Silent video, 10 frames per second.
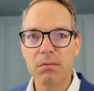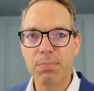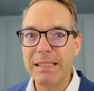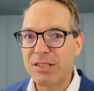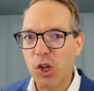
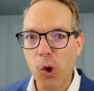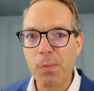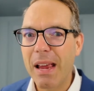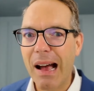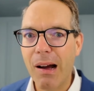Please show
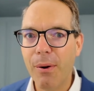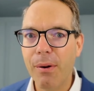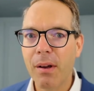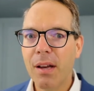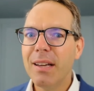me
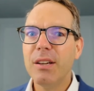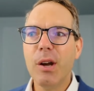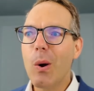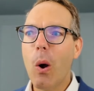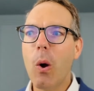how.
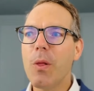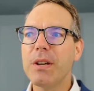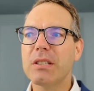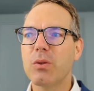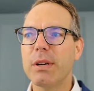All
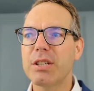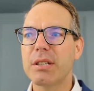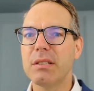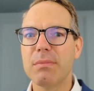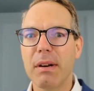these
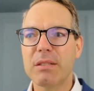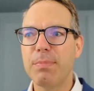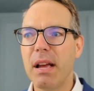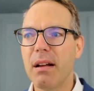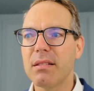questions must
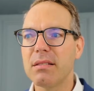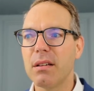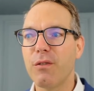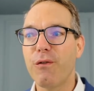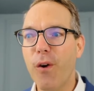be
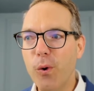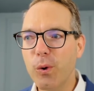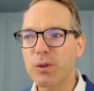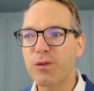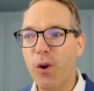answered.
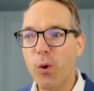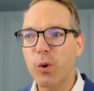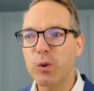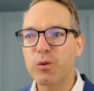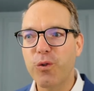Focus,
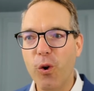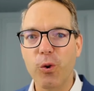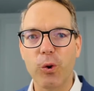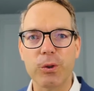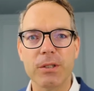focus,
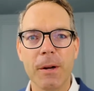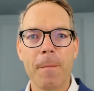focus.